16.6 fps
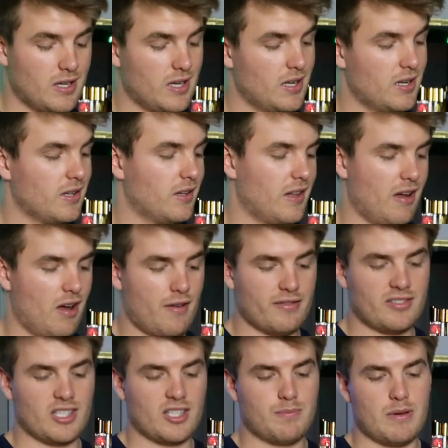And they
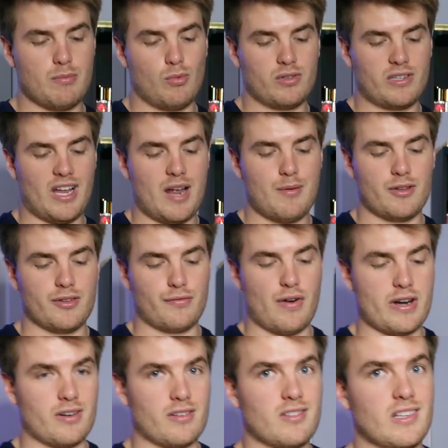obviously spent more time on the
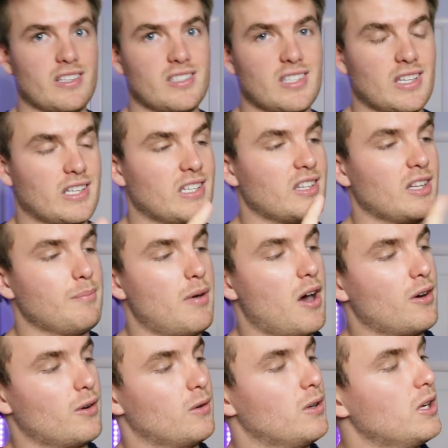fragrance than they did the
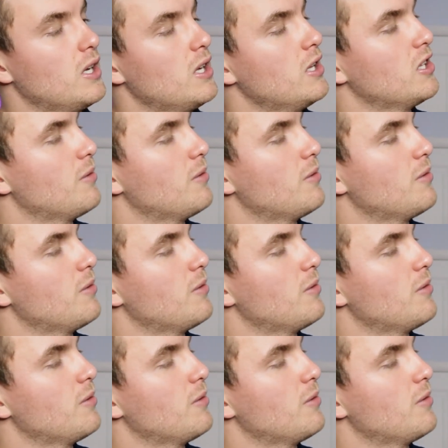bottle.